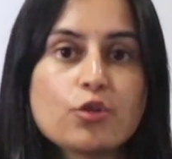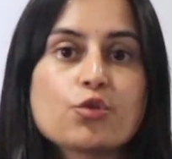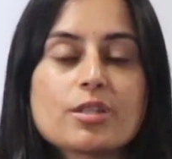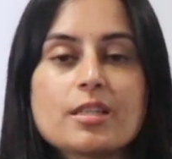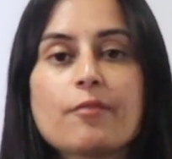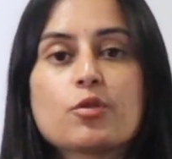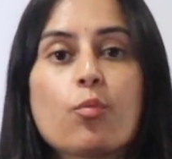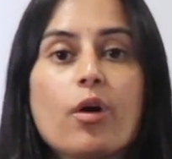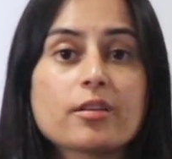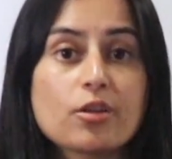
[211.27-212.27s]
You just have to
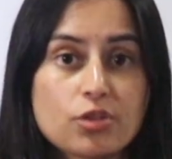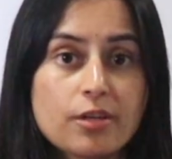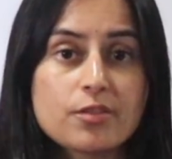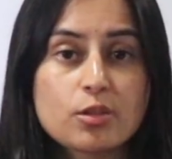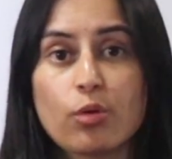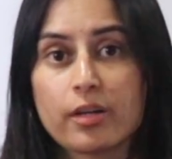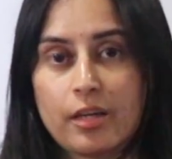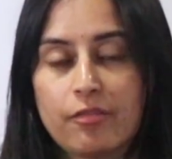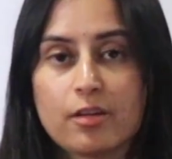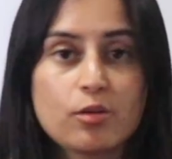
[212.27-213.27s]
work the shifts you are
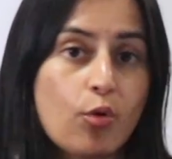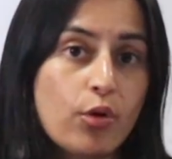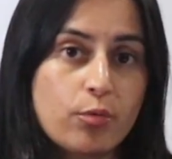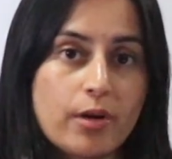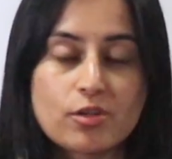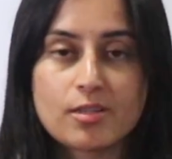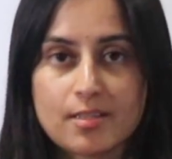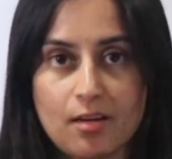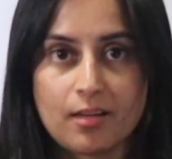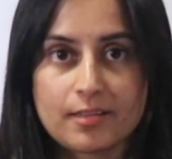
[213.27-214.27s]
given, no
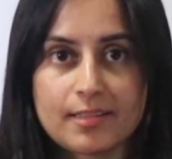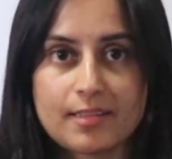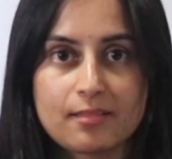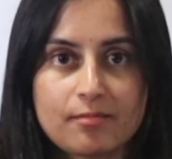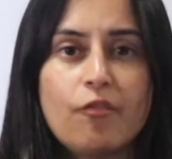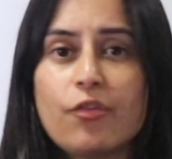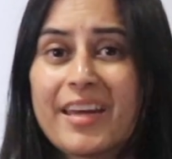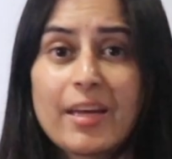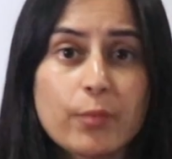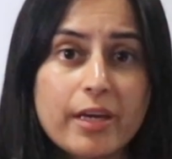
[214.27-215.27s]
questions asked.
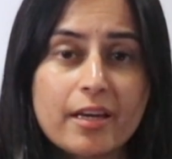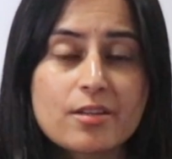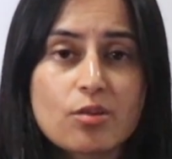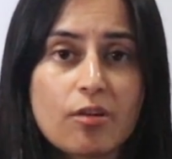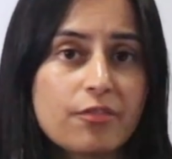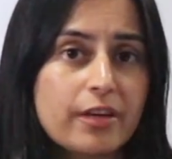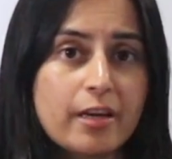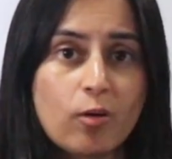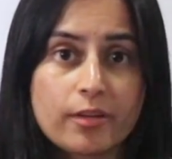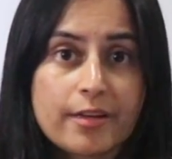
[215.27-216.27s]
Forget weekends off,
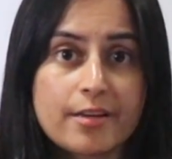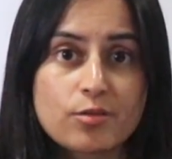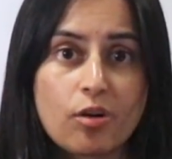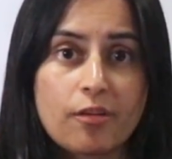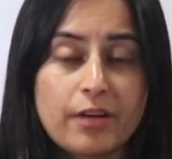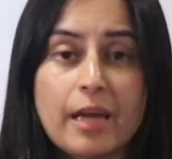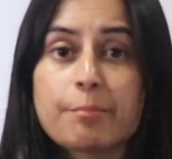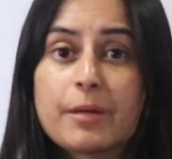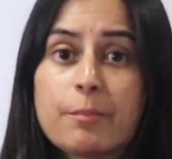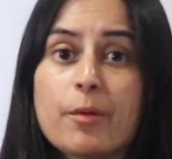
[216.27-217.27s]
forget holidays off,
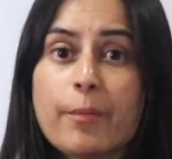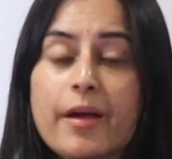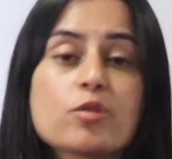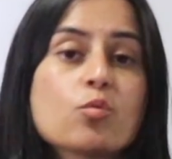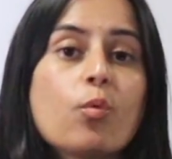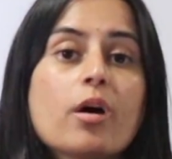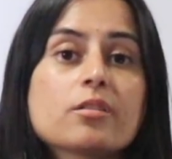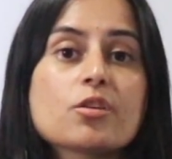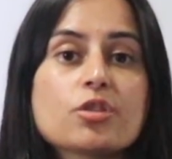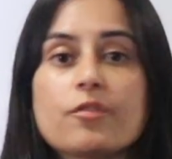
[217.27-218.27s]
and be prepared to work
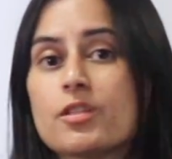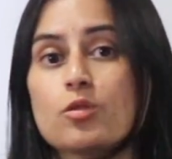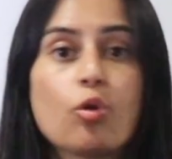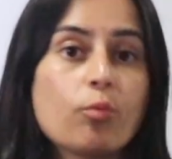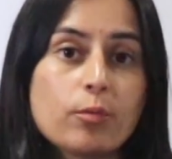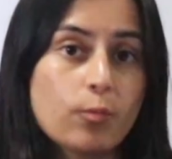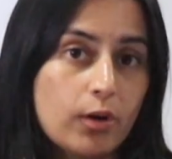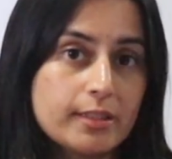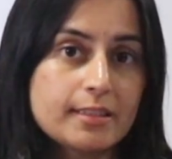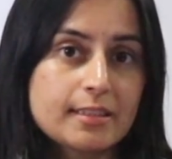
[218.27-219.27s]
the shifts no one
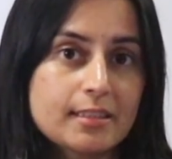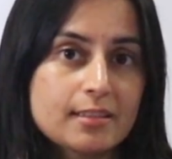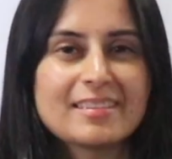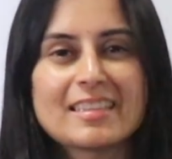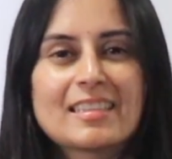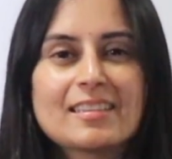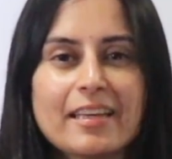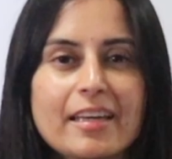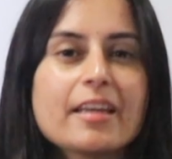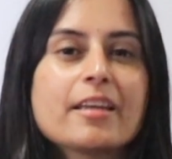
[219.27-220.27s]
wants. This is
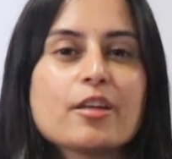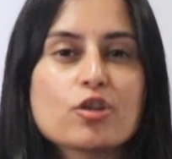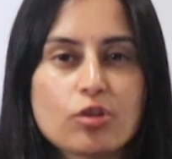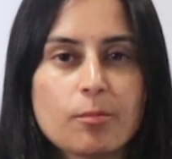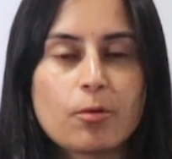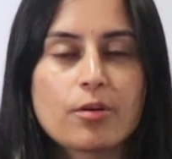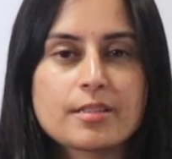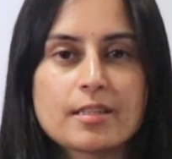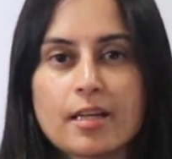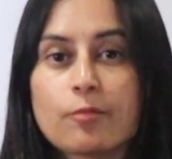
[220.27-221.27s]
like an initial
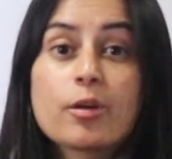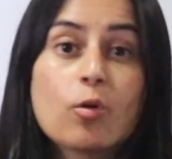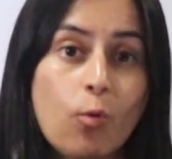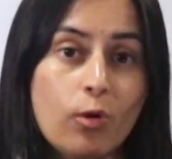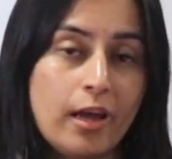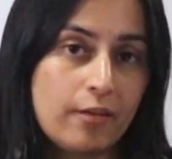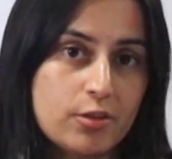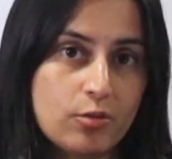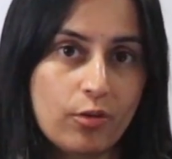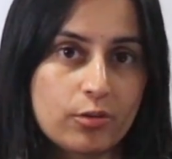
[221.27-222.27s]
process that we all have
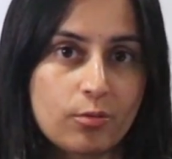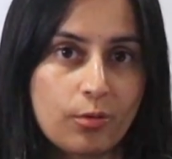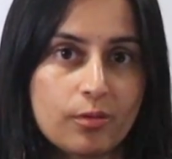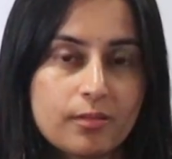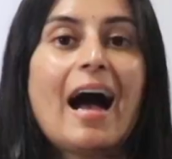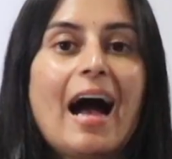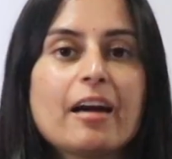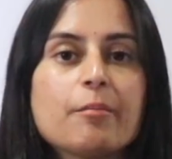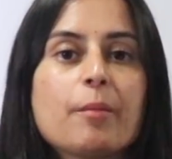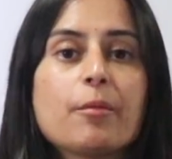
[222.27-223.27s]
to go through.
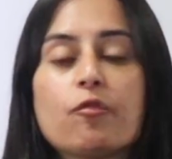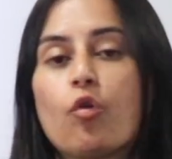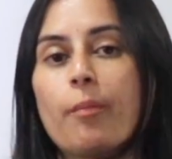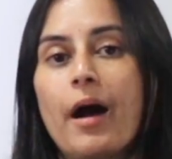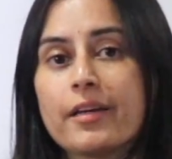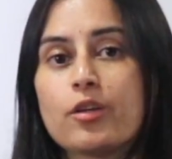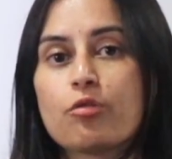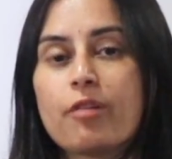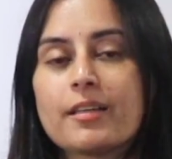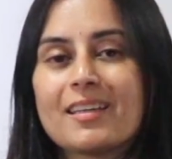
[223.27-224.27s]
I remember for my new
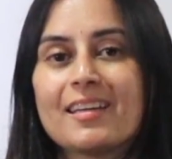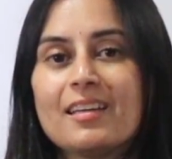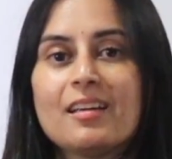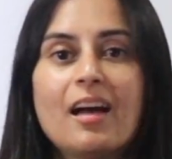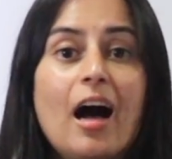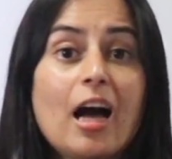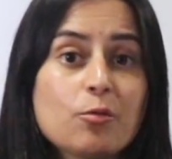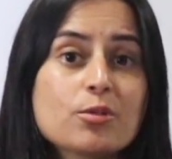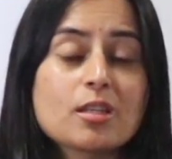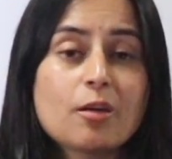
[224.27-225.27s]
grad year, I
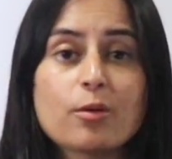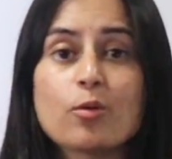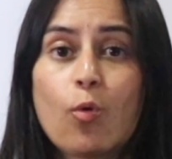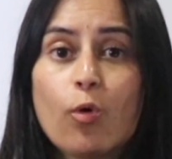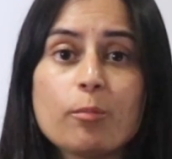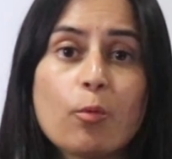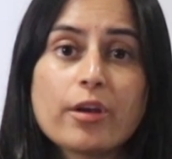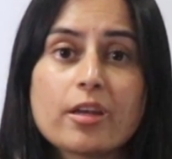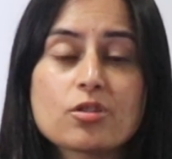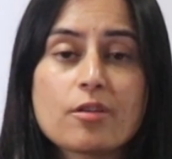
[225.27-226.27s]
was given all
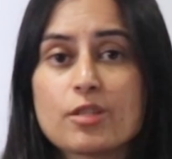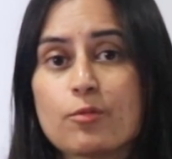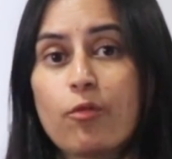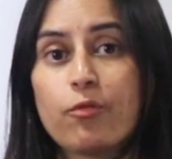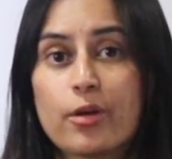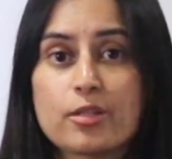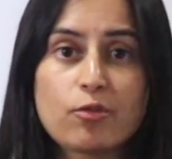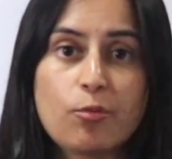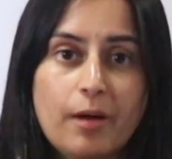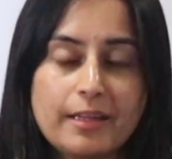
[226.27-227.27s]
morning shifts for first
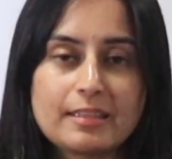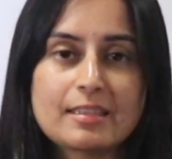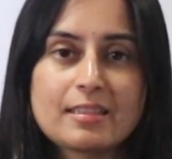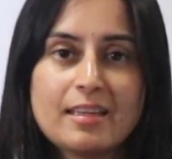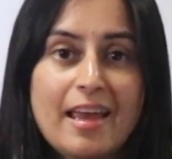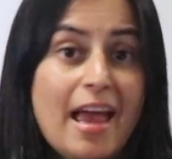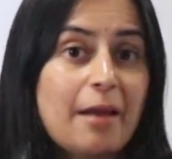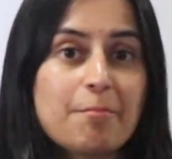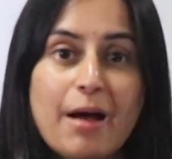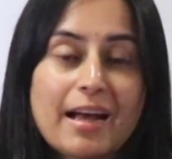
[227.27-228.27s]
few months.
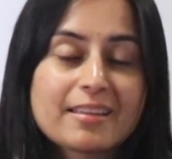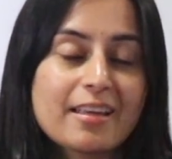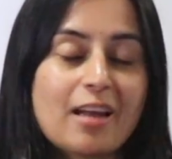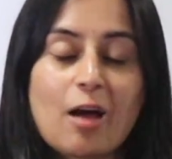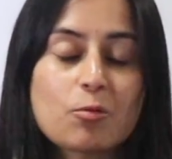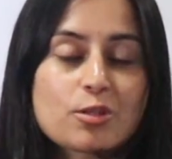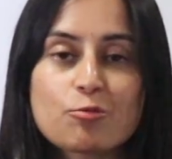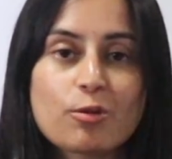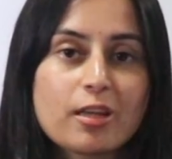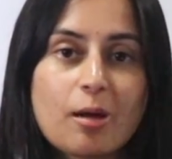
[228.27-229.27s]
And back then, I
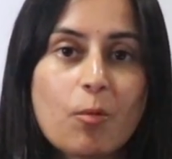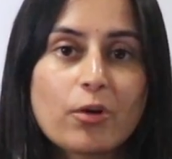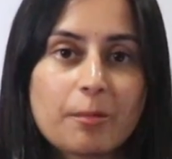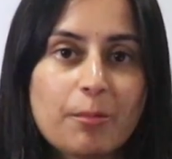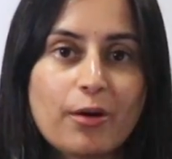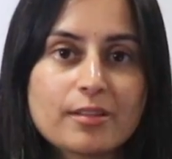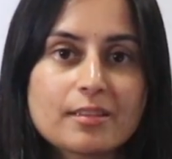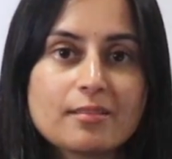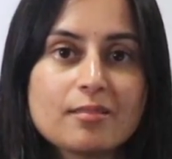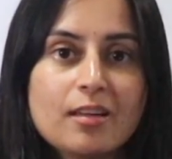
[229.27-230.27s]
wasn't really a morning
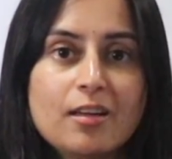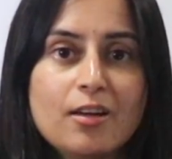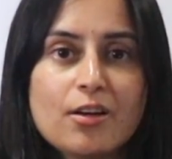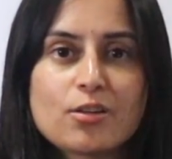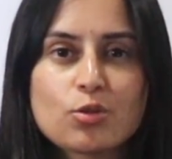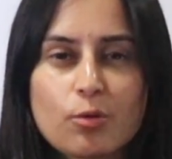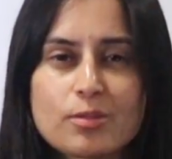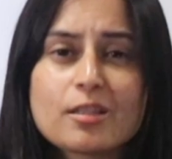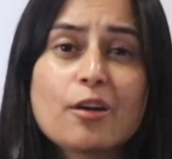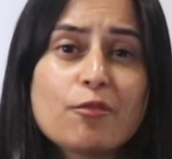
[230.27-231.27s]
person. So it
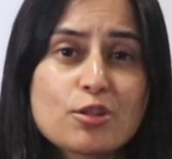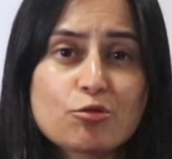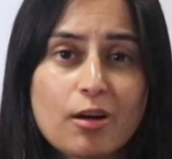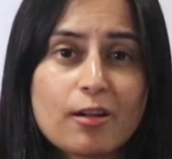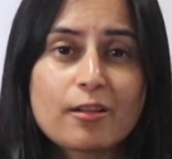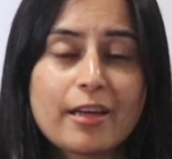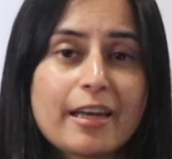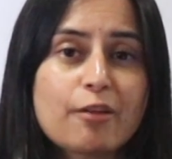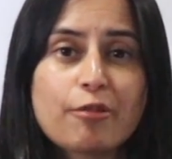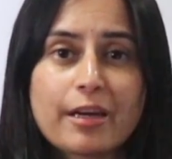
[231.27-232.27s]
was kind of a struggle
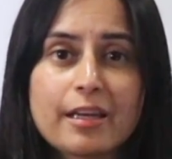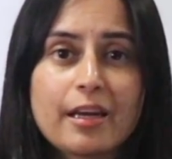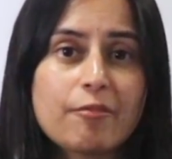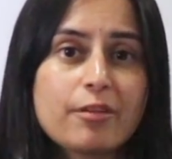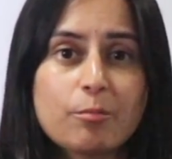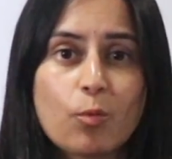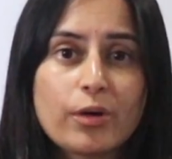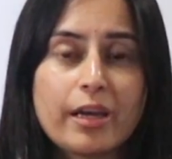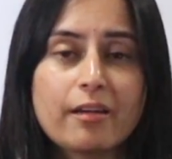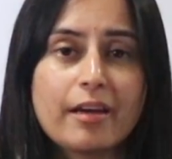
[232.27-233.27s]
getting ready every
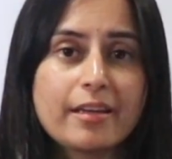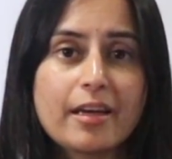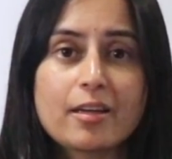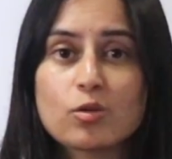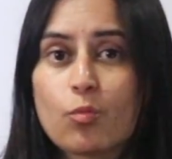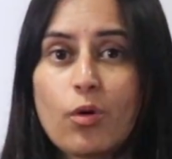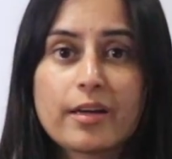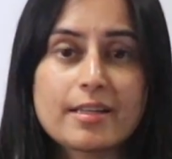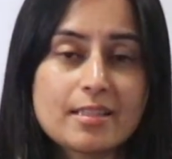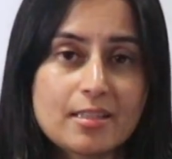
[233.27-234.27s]
morning and getting to work
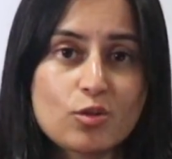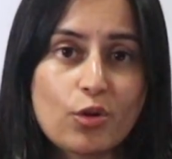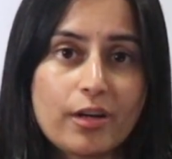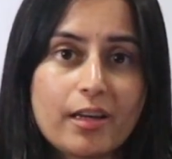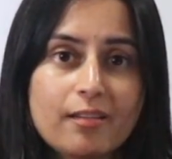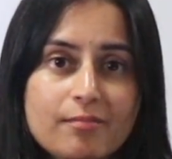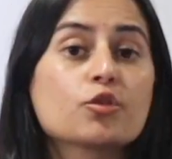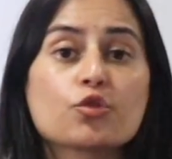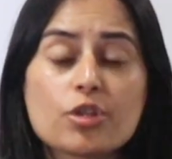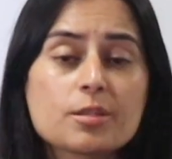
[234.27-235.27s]
at 6:30.
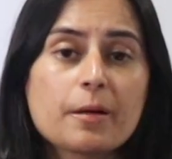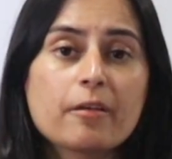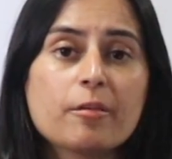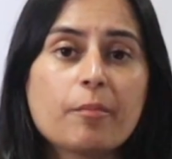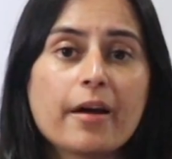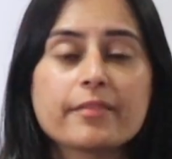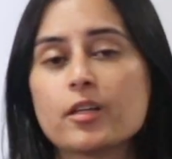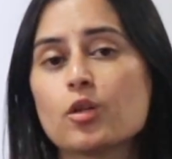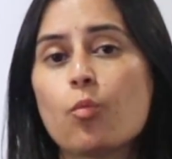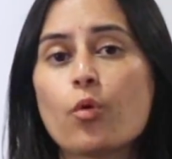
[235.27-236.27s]
So just bear in mind
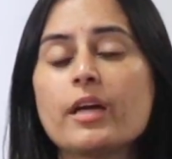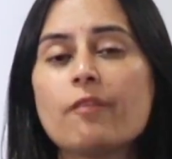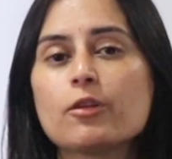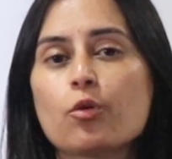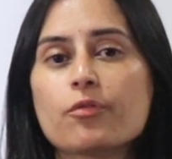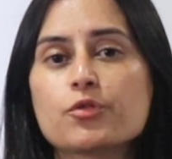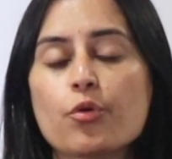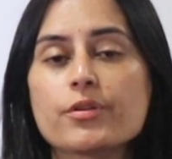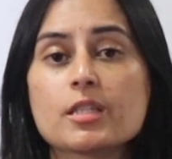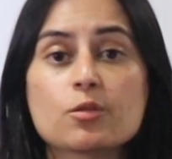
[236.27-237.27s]
that you won't have a lot of
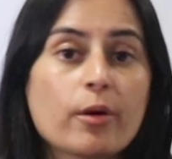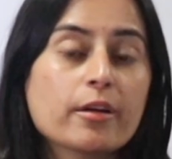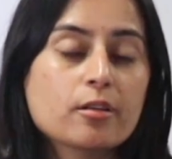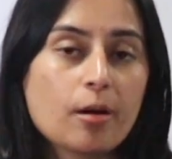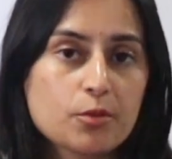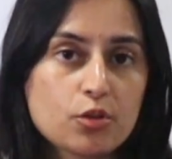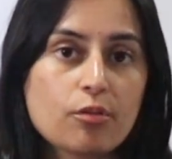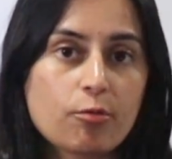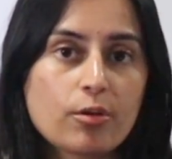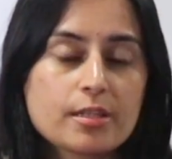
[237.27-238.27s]
choices when it comes to
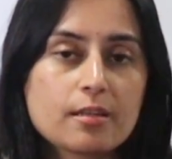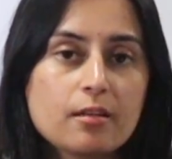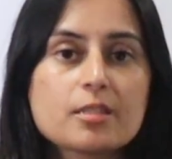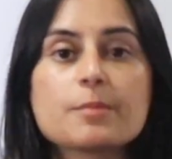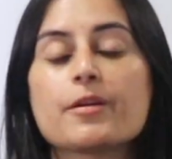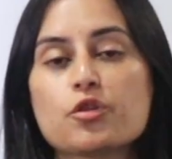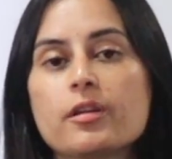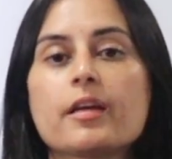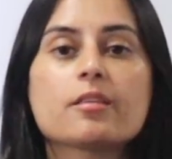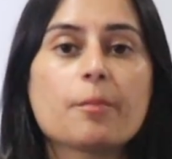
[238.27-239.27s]
your roster,
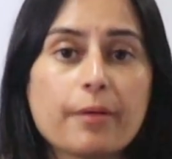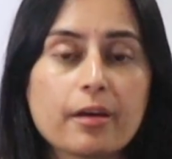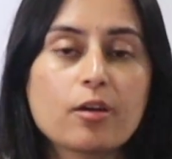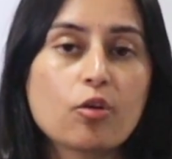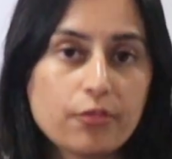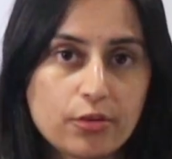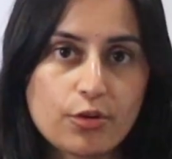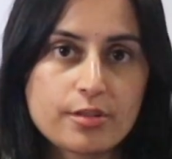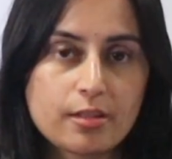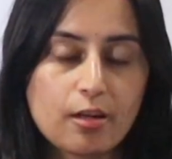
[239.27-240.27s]
especially in the beginning of your
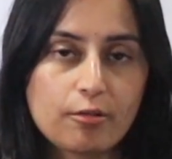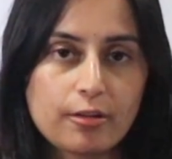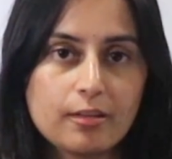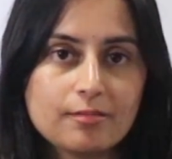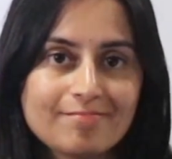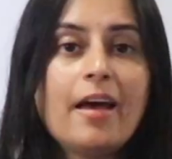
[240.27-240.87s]
nursing career.